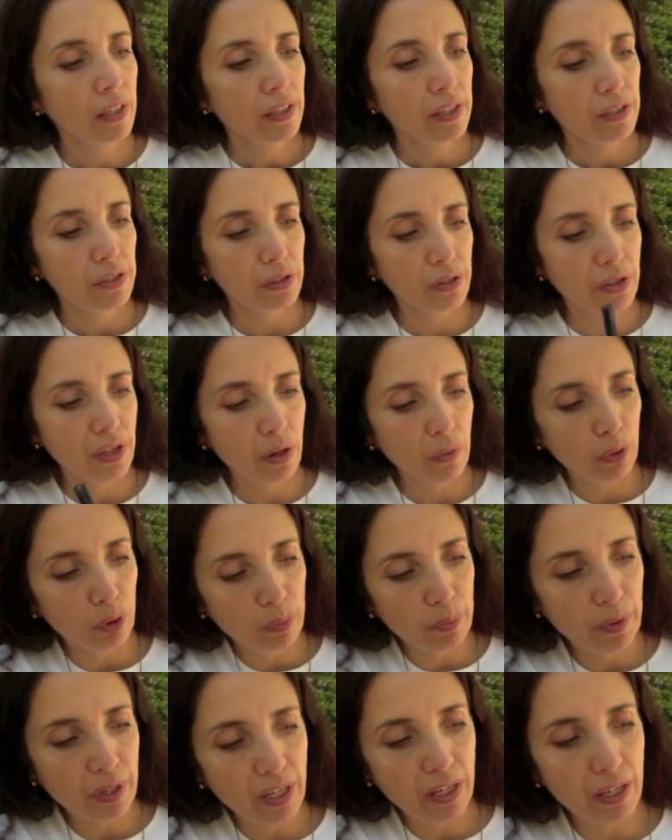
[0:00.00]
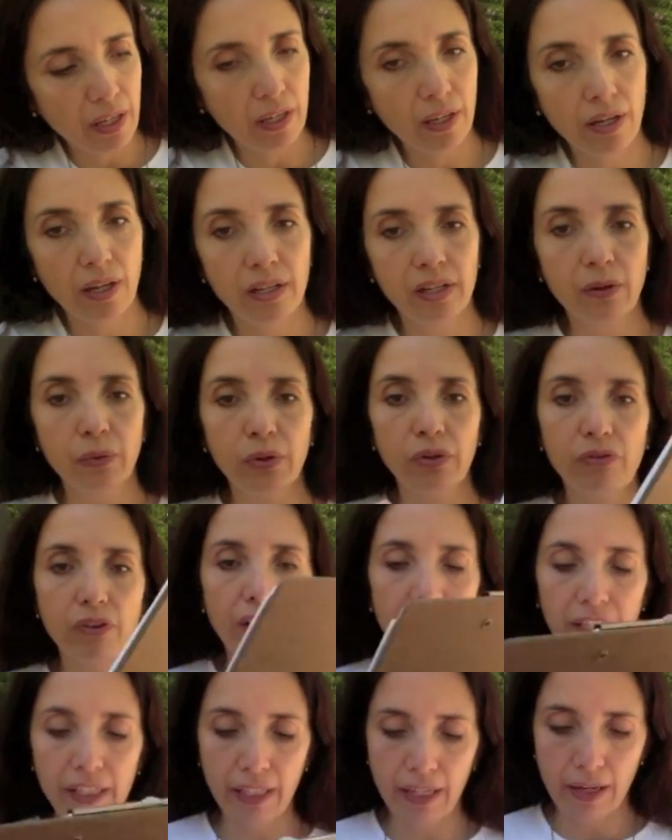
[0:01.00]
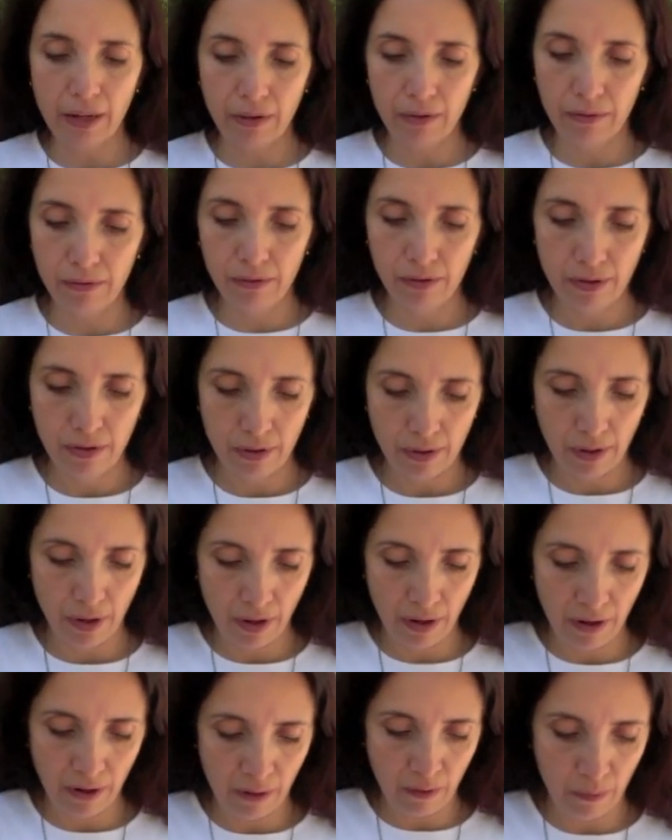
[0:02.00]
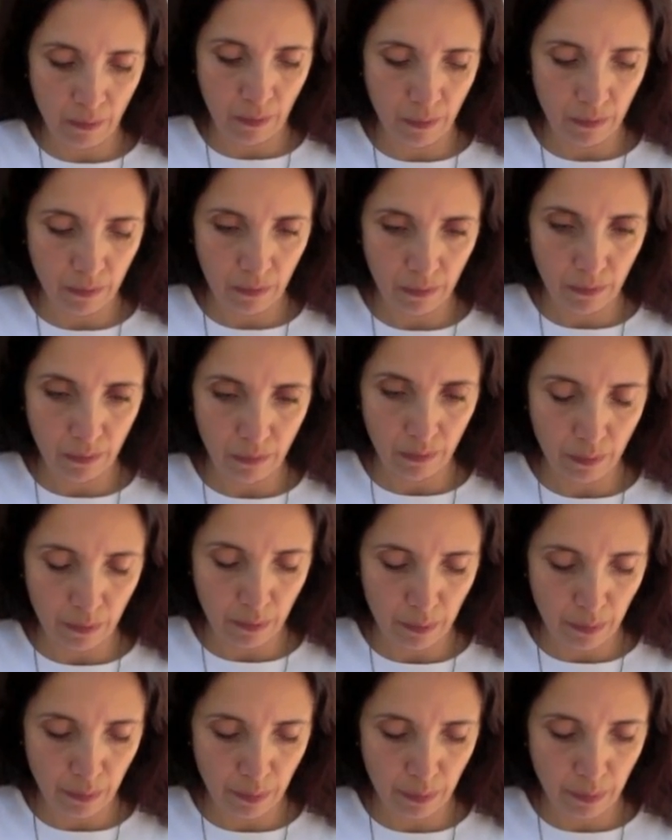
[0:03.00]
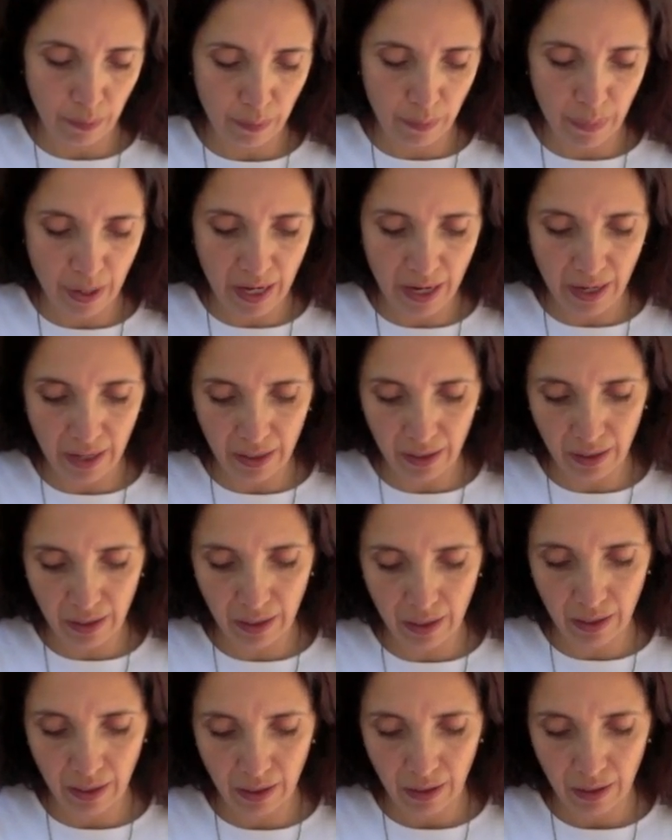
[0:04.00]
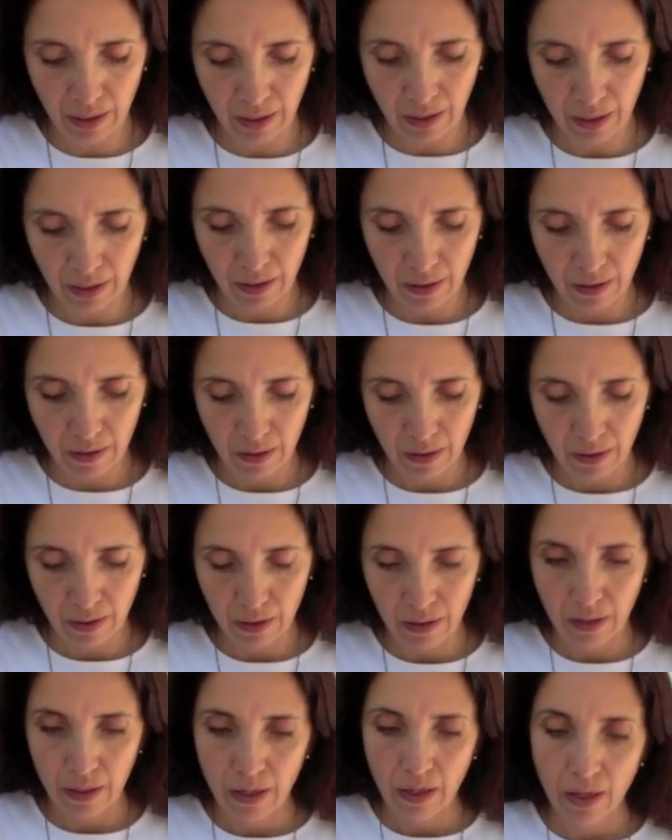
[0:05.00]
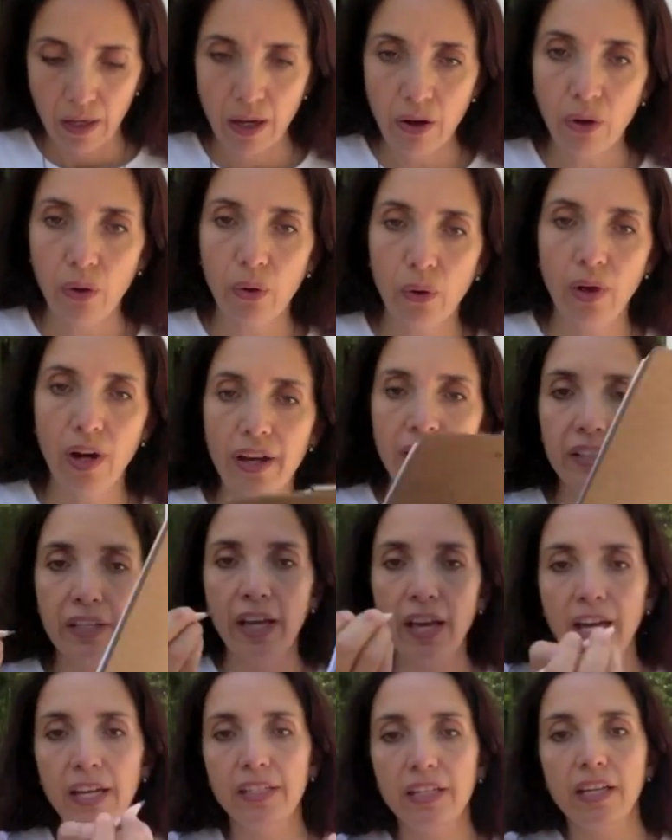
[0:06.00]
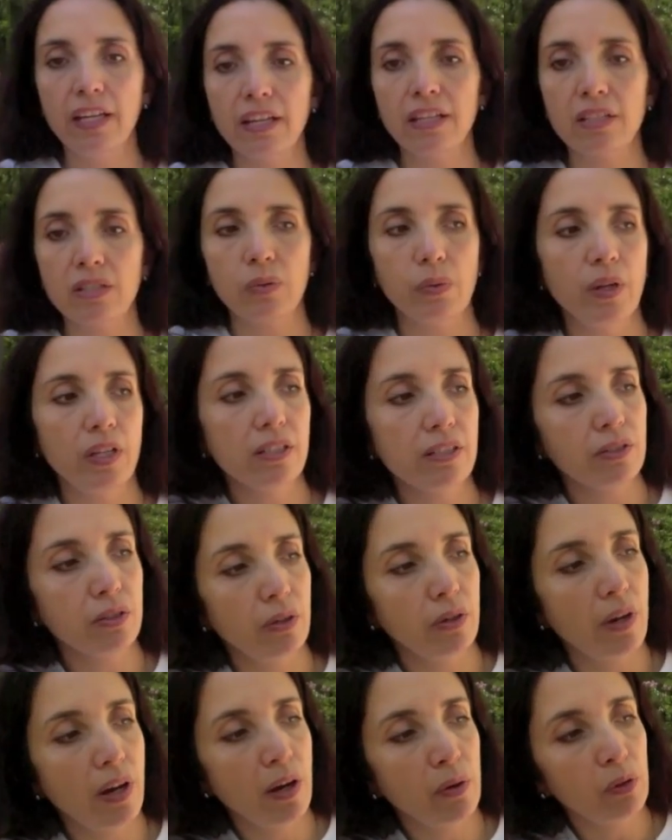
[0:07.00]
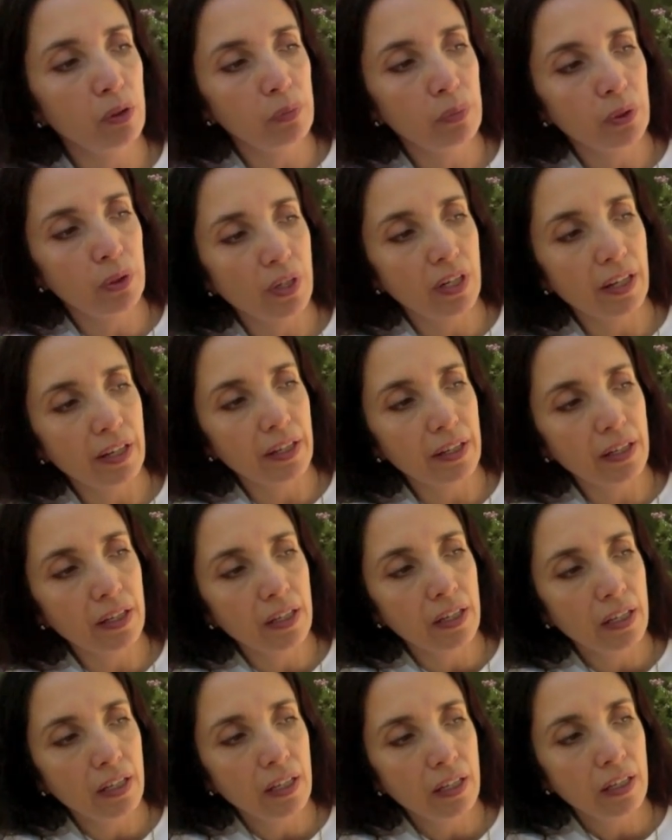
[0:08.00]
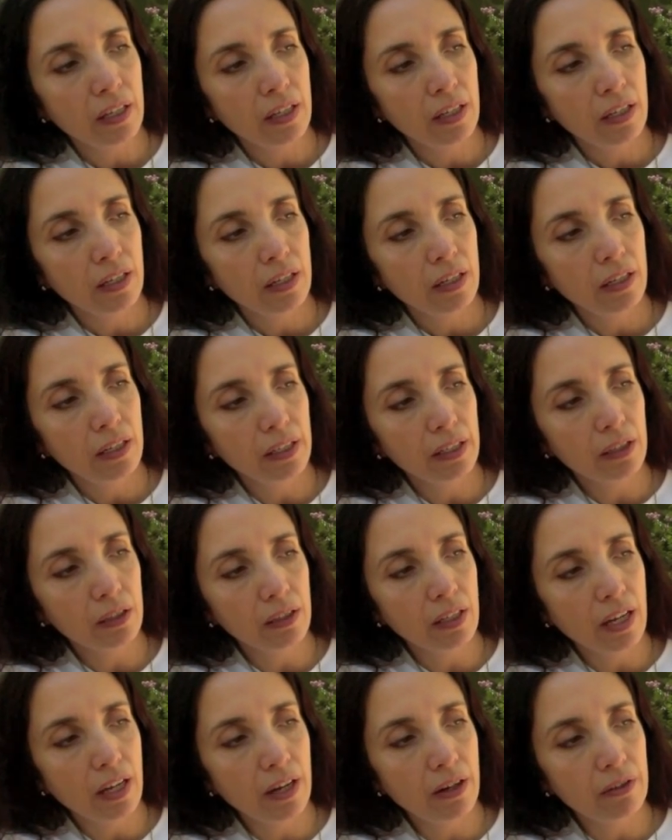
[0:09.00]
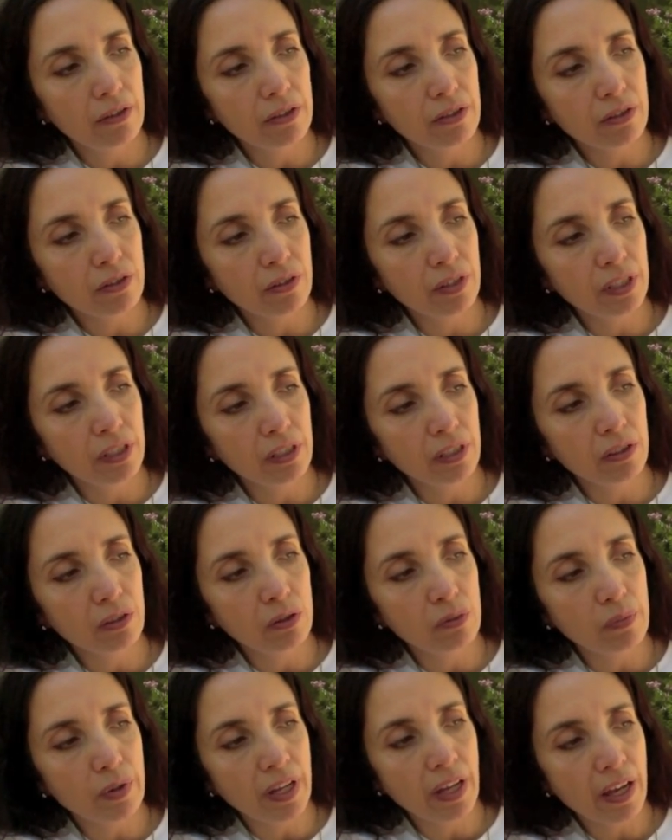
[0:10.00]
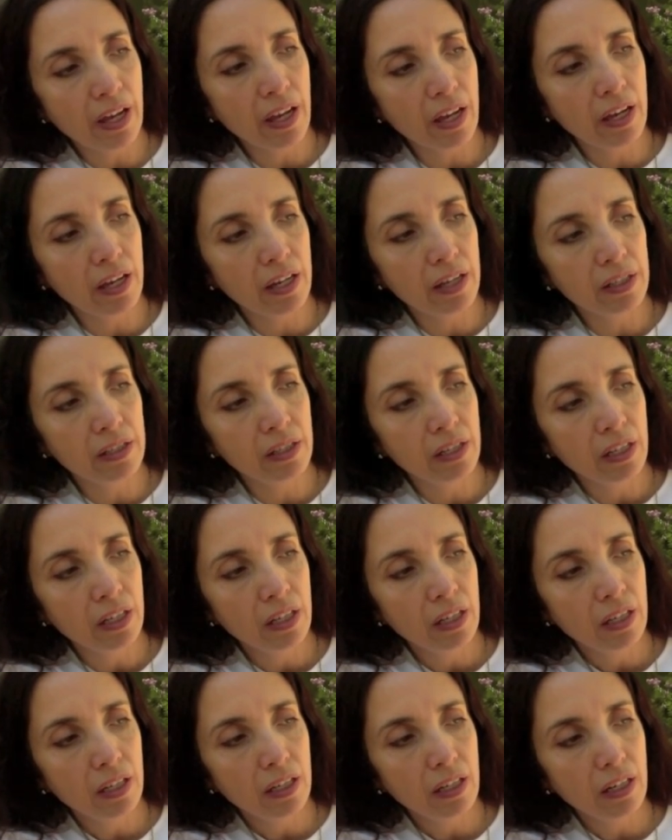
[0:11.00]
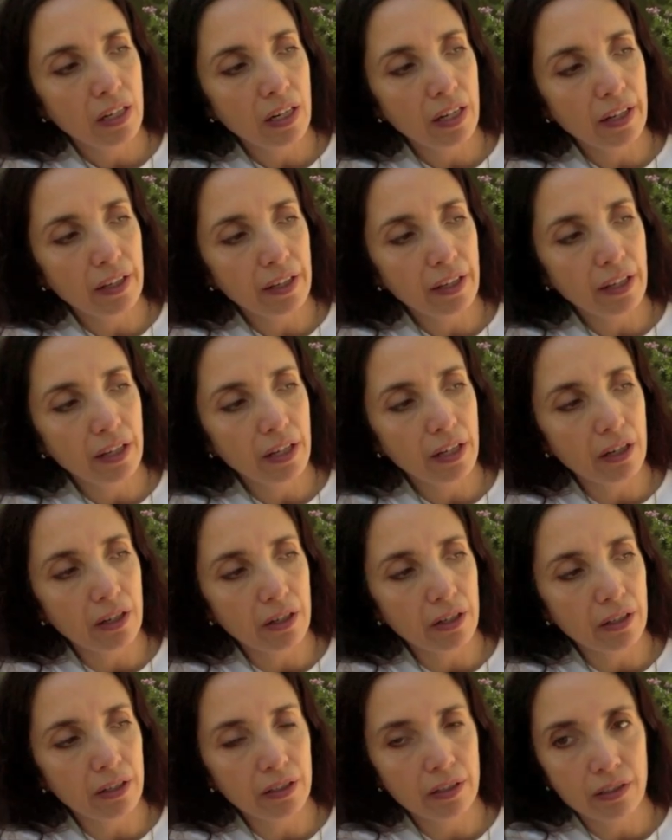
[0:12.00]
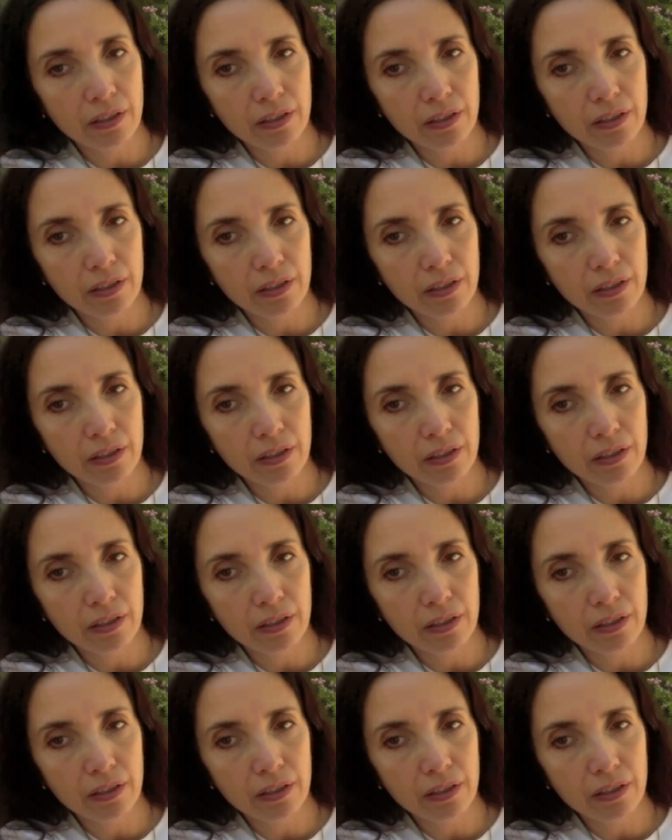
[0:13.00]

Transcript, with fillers: So that would be, and I will write down um, back, oh, and the headache as well. So I would put like little arrows going into my head, like here,